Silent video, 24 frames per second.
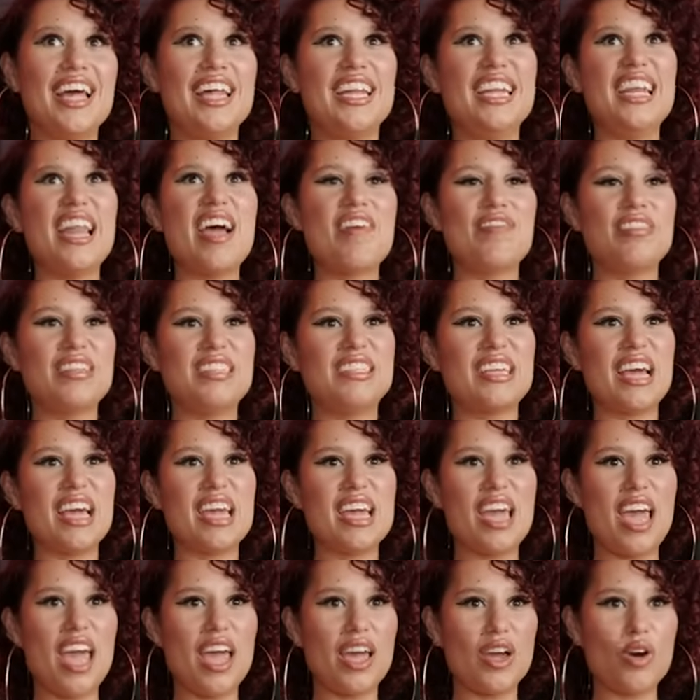
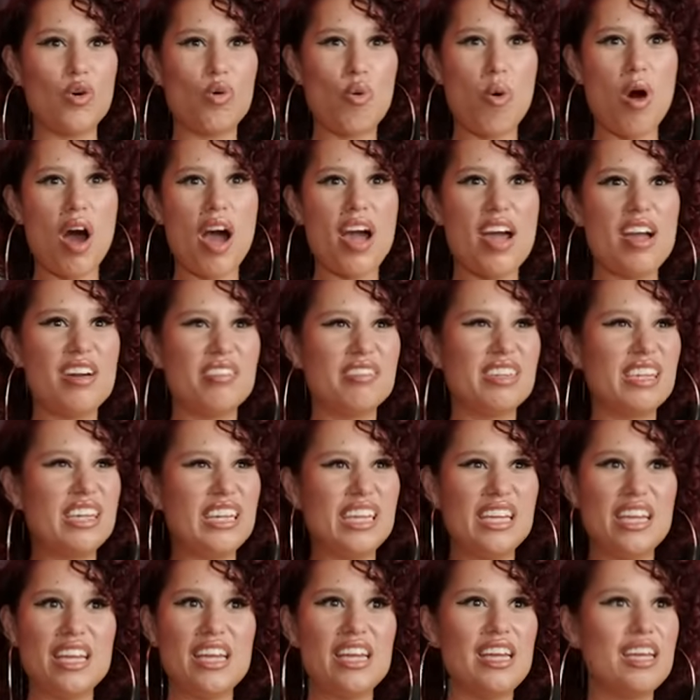levitating,
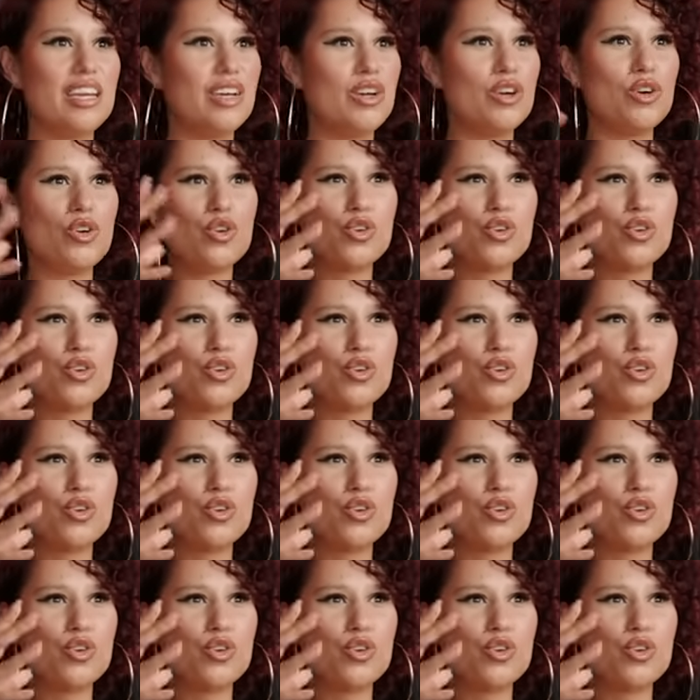choiry,